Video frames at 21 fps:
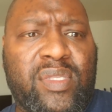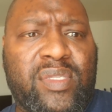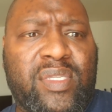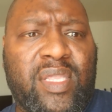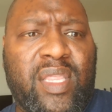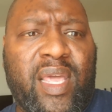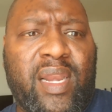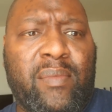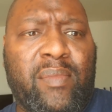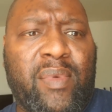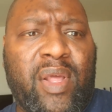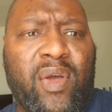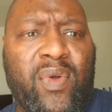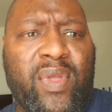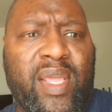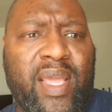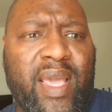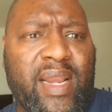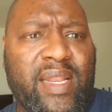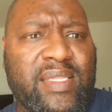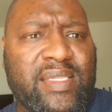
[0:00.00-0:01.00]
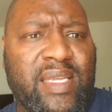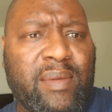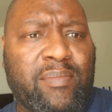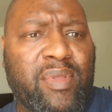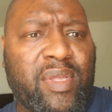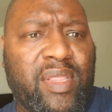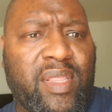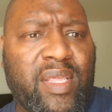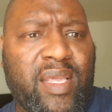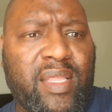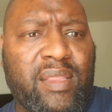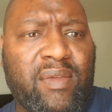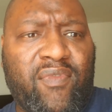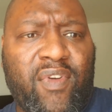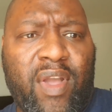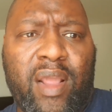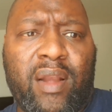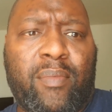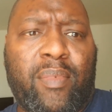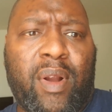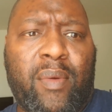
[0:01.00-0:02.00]
to let him know he got a template that the
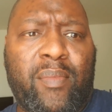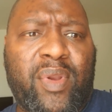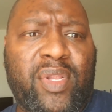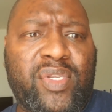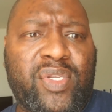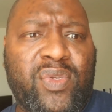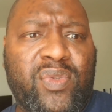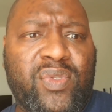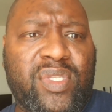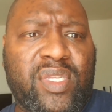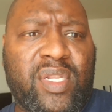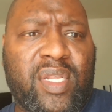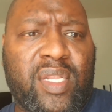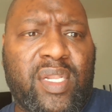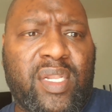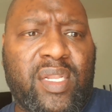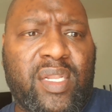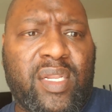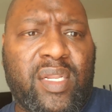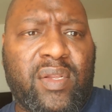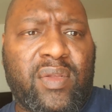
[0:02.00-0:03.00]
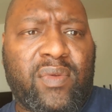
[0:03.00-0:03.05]
fire department is using and